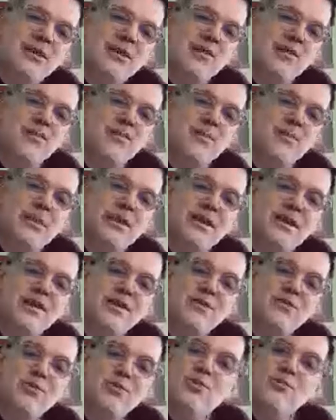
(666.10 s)
be in the
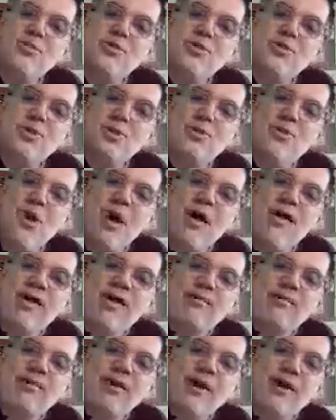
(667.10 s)
room with me while
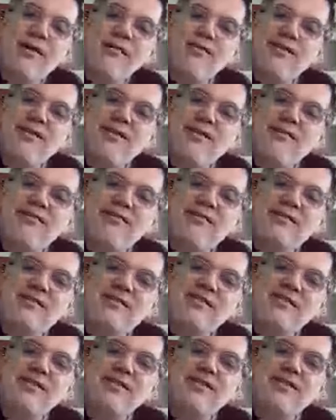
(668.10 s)
I'm live. I'd love to
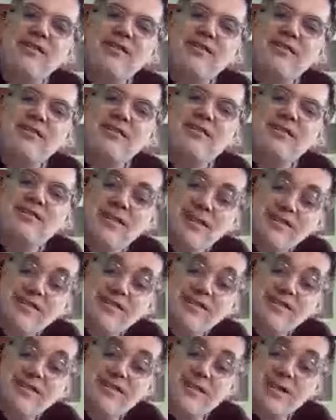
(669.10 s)

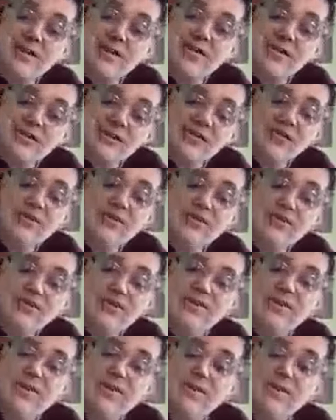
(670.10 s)

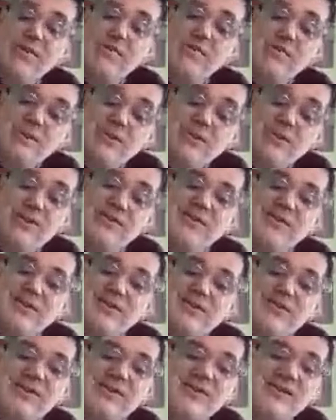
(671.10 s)
hear from you and see
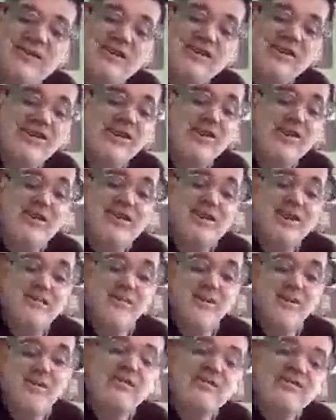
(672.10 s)
you in here the time I
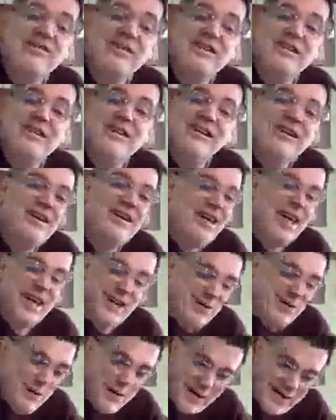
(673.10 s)
do this.
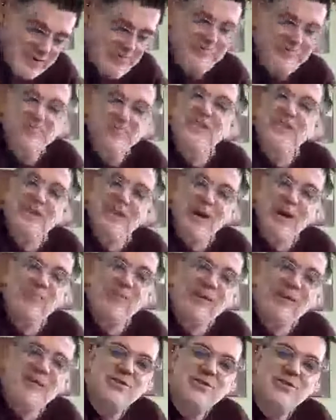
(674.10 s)
Anyway,
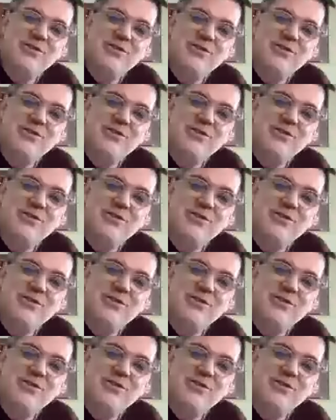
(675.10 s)
God bless you. Bye-bye.